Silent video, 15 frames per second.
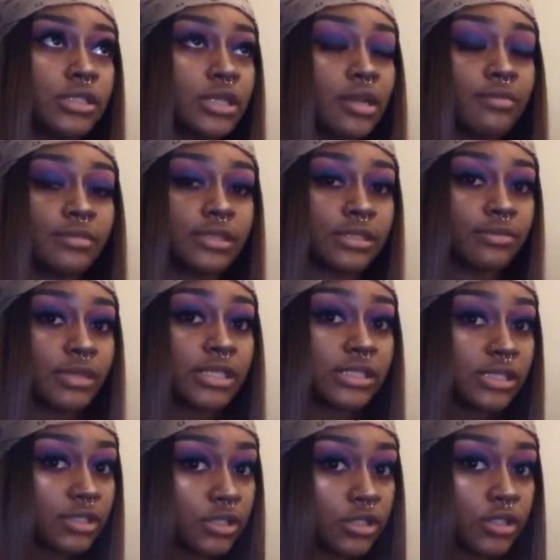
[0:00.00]
And I missed my
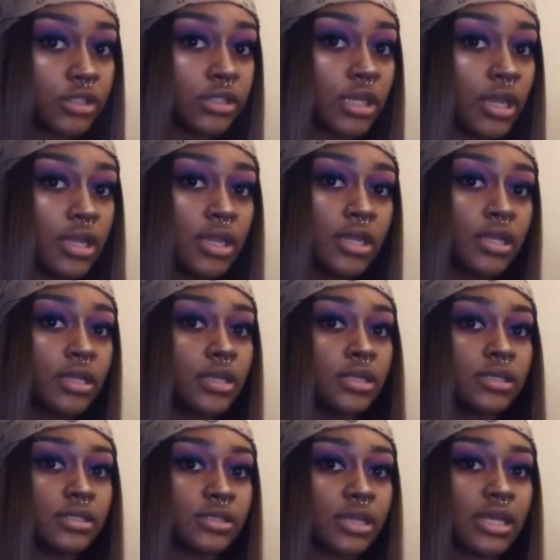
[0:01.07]
sisters
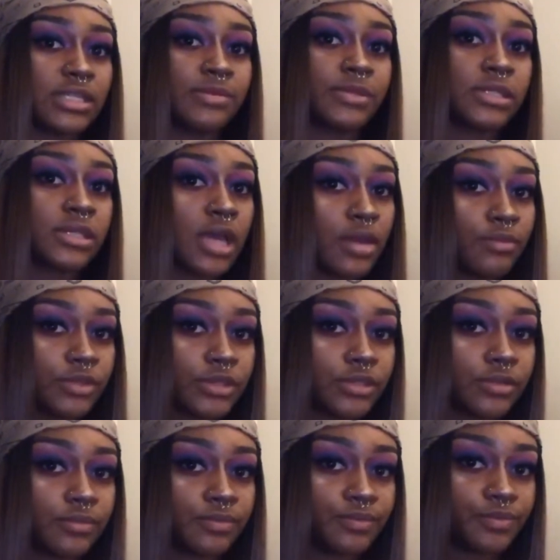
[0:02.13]
because I spent time with
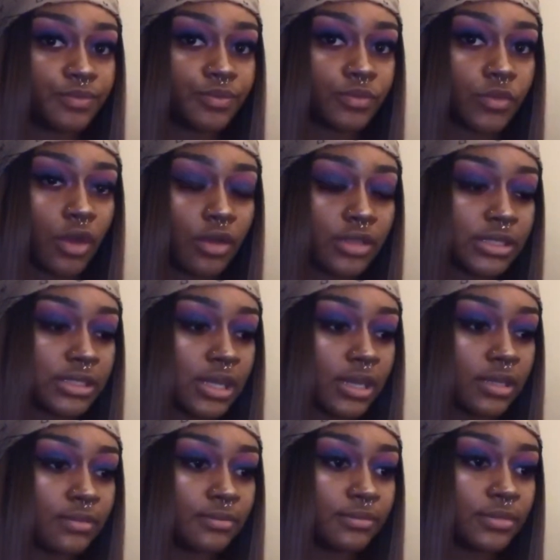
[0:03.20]
them all the
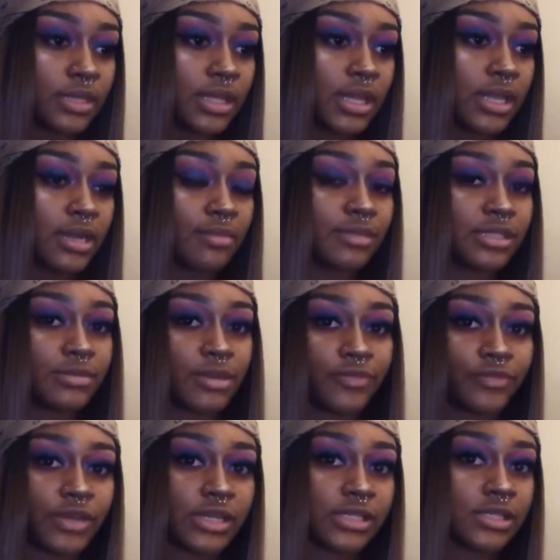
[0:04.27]
time. And I missed my friends.